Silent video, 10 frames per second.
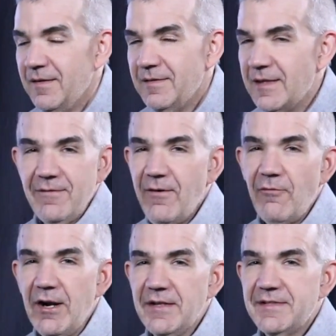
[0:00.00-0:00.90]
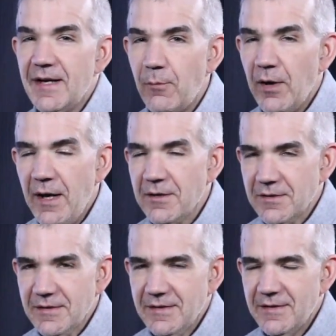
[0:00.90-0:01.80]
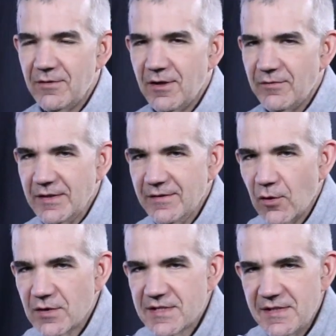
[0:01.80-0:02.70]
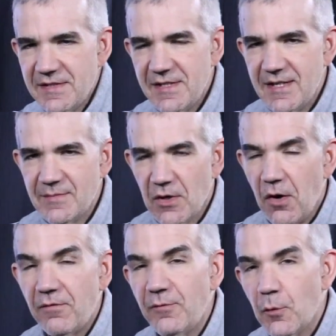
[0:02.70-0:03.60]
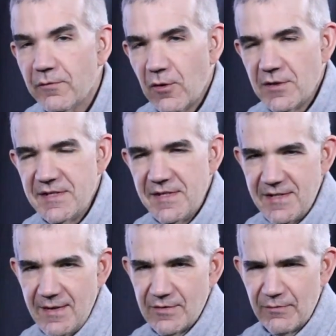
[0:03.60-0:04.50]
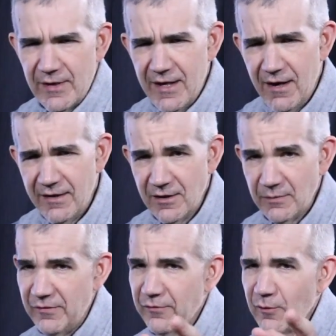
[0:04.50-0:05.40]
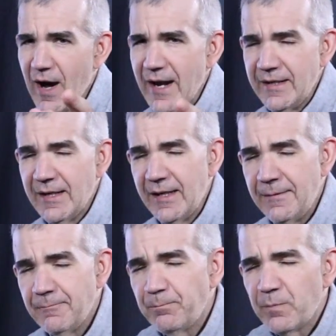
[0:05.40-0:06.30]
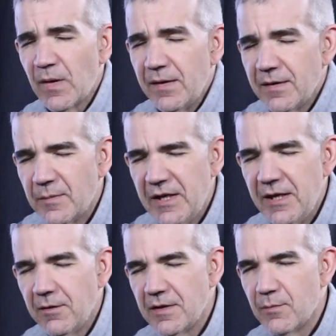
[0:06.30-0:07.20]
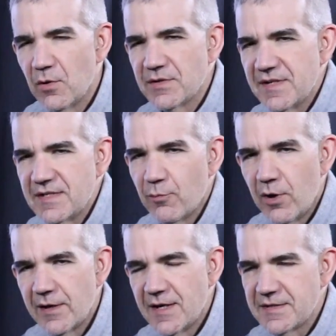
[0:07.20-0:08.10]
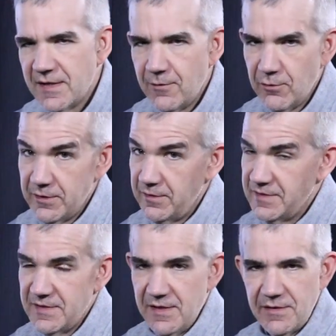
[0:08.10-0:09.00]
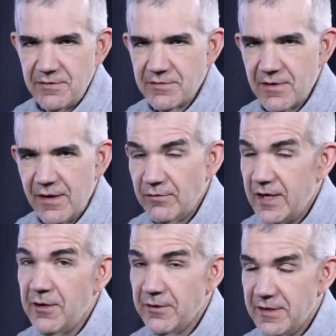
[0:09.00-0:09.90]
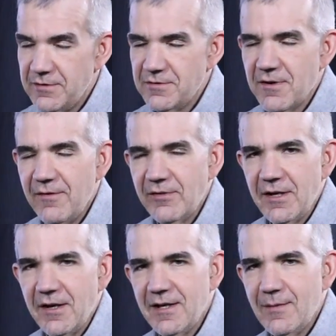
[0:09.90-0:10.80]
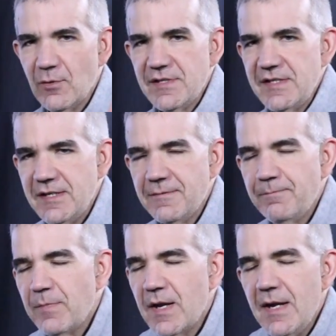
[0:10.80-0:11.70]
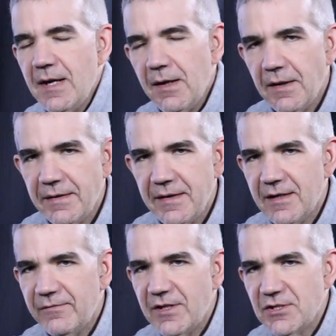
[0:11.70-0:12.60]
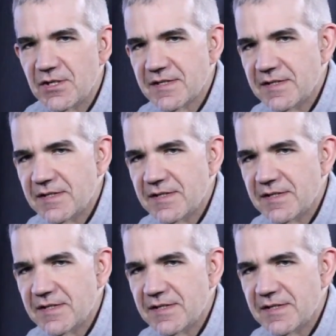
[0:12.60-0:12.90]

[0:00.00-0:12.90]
that they've ever had a doubleheader involving the varsity teams, all 4 varsity teams from the county. It'll be Friday night. It'll be here on the Bird's Nest Broadcasting Network. You can see it at hear it at newsgraphic.com or see it on the NFHS